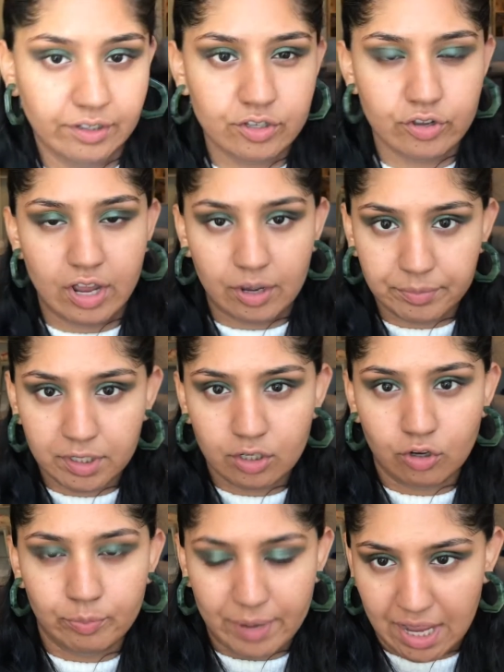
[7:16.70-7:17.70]
so now I'm going to
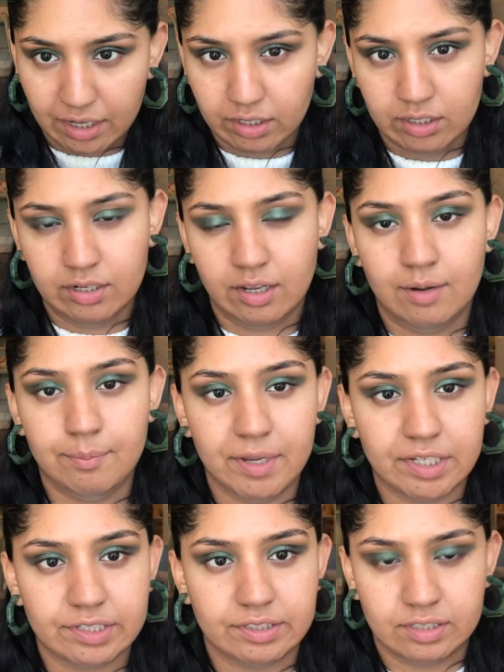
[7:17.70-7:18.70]
go back in and
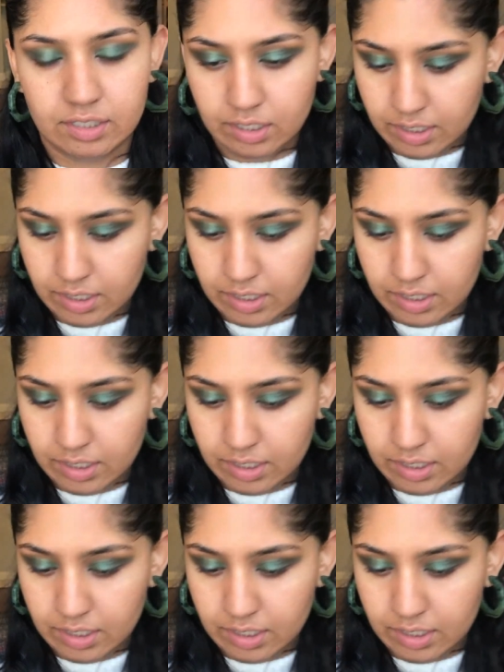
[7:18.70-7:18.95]
mix